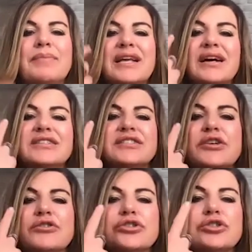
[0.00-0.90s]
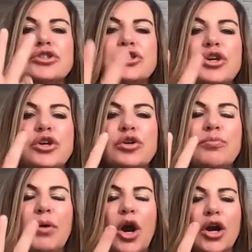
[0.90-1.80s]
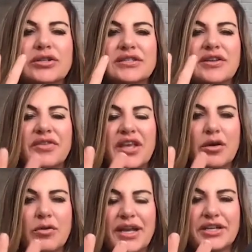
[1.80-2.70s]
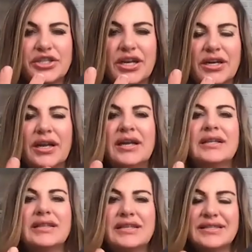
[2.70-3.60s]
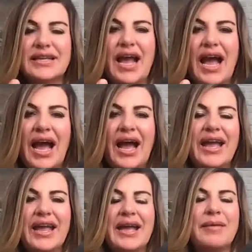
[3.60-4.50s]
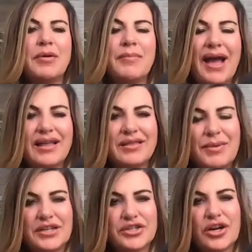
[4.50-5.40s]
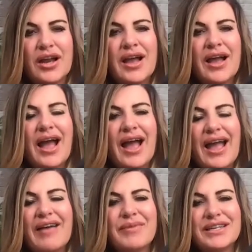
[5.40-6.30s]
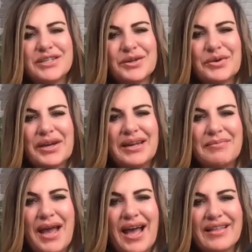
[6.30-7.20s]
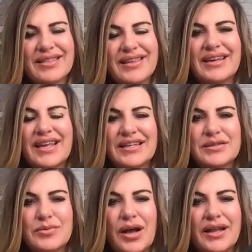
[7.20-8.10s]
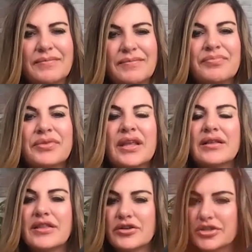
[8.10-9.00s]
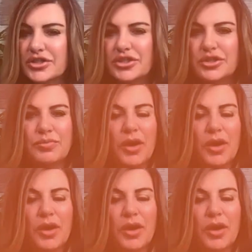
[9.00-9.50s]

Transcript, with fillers: because there's two parts of the equation. Listen, I am a math major. I have my degree in math. And guess what? There's two